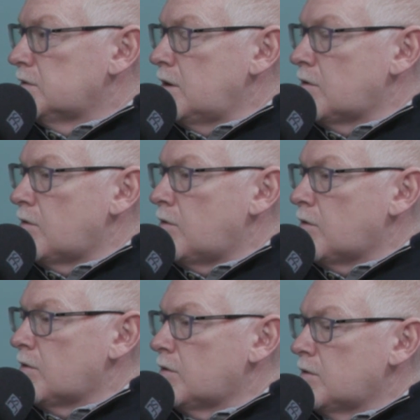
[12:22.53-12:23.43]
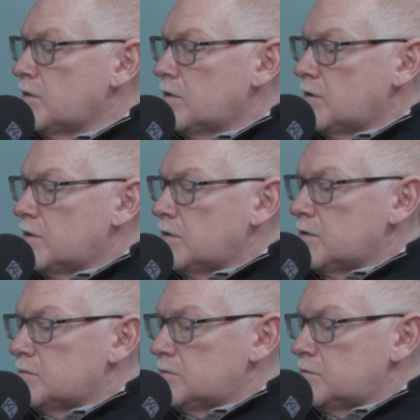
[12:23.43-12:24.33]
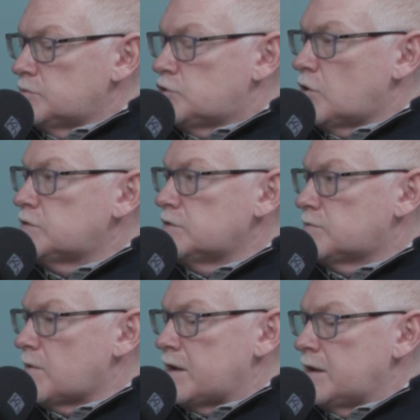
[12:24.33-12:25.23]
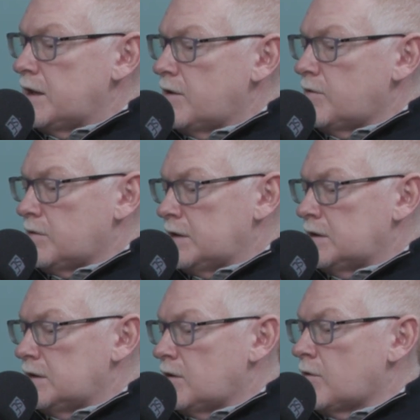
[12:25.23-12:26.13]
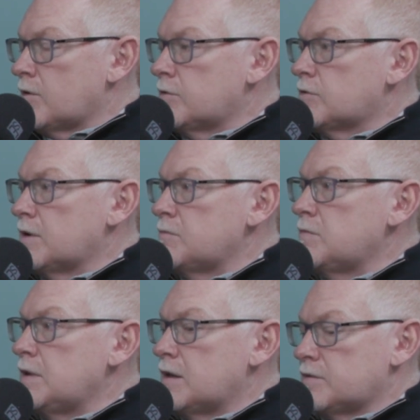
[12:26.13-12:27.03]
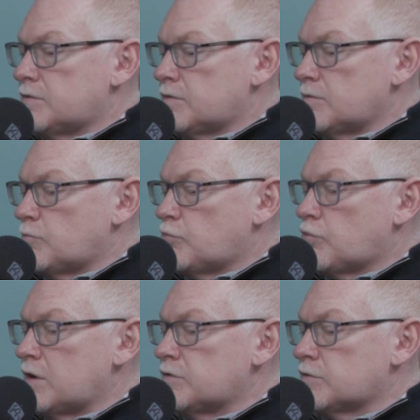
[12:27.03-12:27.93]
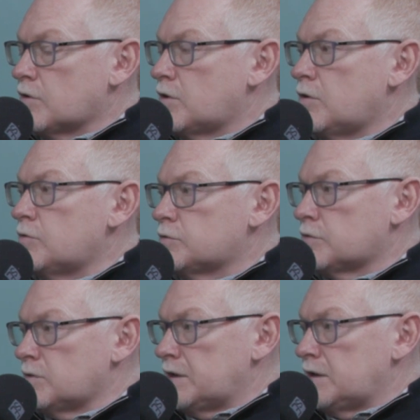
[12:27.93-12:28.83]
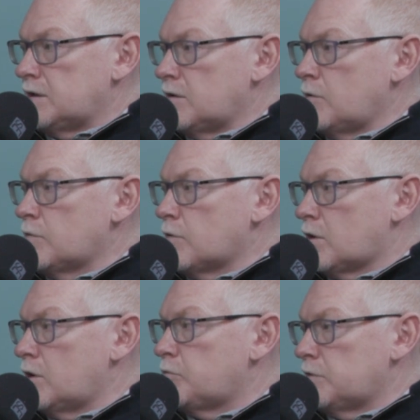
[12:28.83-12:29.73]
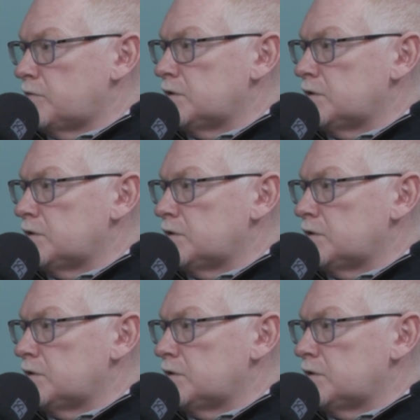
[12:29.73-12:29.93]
there are churches right now are under immense pressure culturally over a couple of